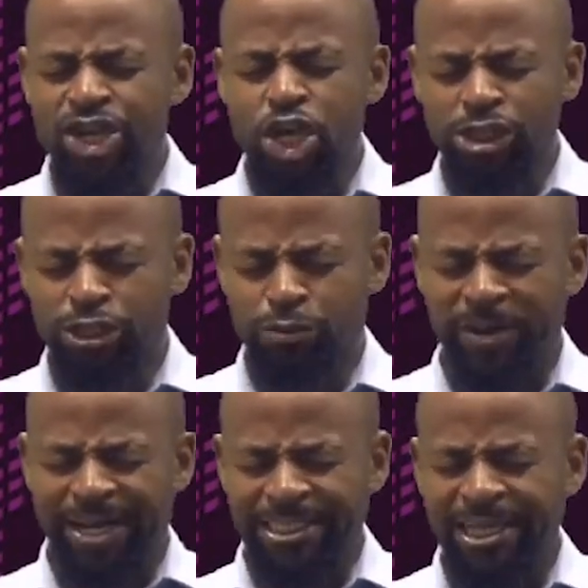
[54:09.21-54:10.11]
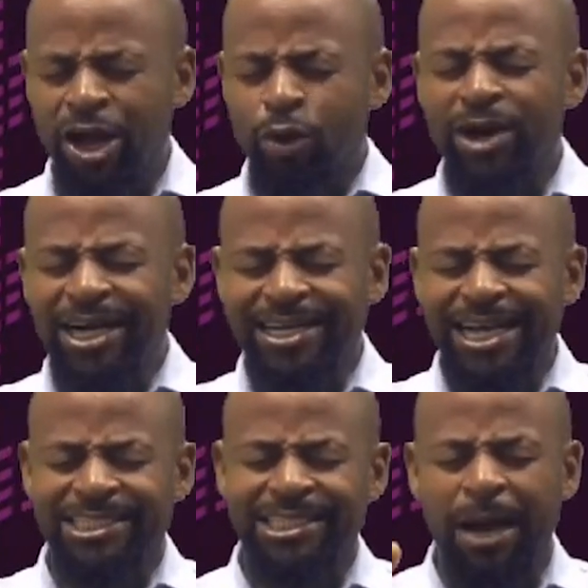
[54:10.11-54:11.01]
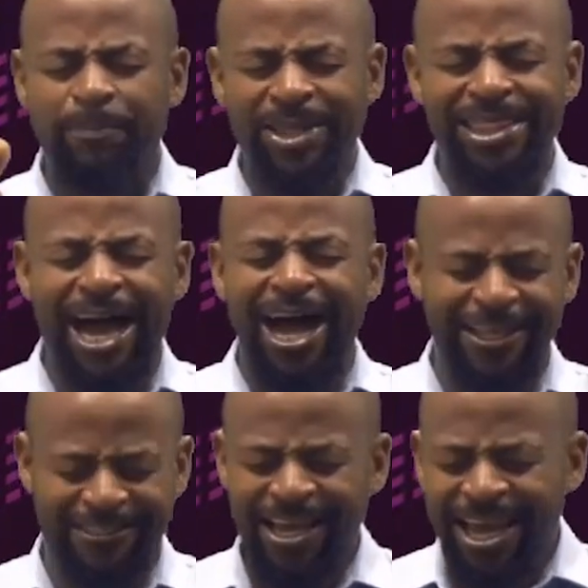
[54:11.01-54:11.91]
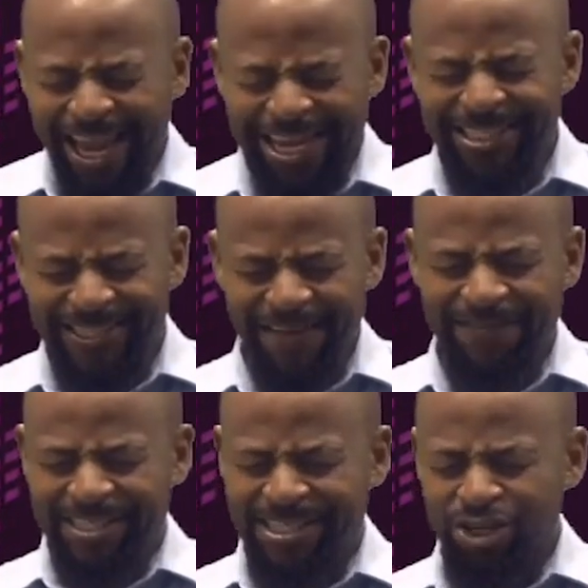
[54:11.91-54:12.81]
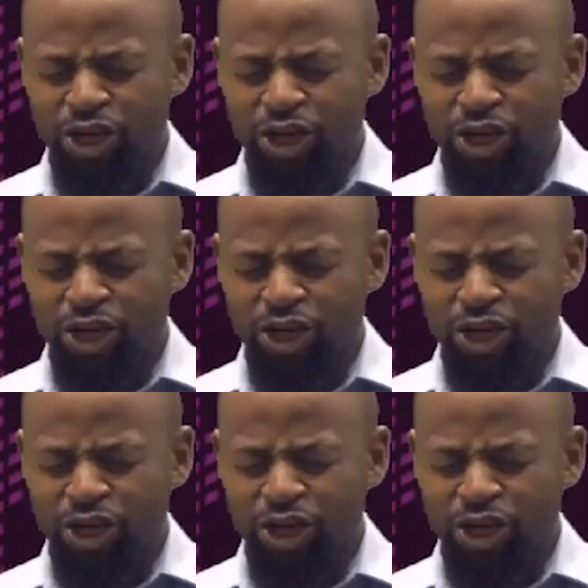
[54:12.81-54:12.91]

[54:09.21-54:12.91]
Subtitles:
Your spirit will rest upon their hearts in service.